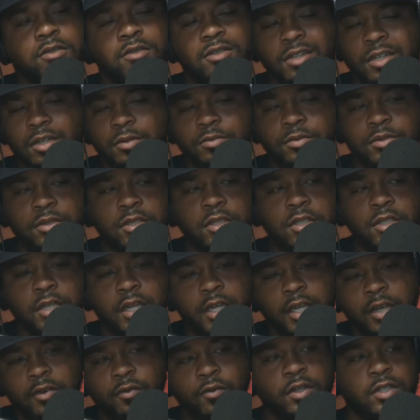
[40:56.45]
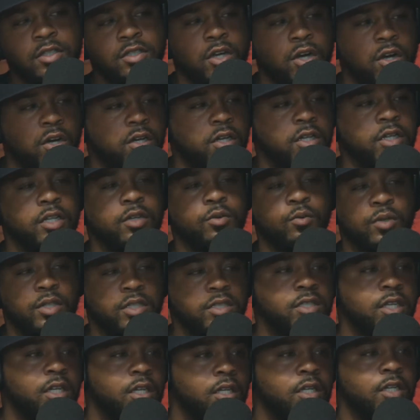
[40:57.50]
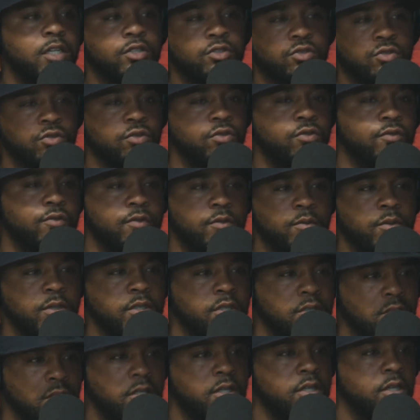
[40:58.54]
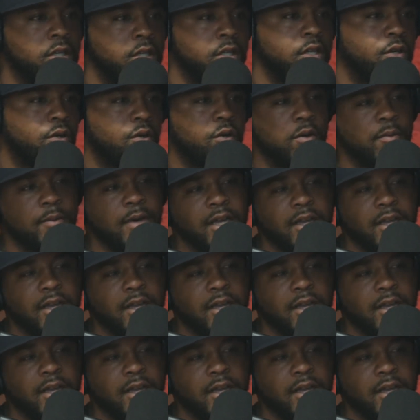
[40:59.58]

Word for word: You know what I'm saying? Like if we talking and we telling the truth and we going yeah.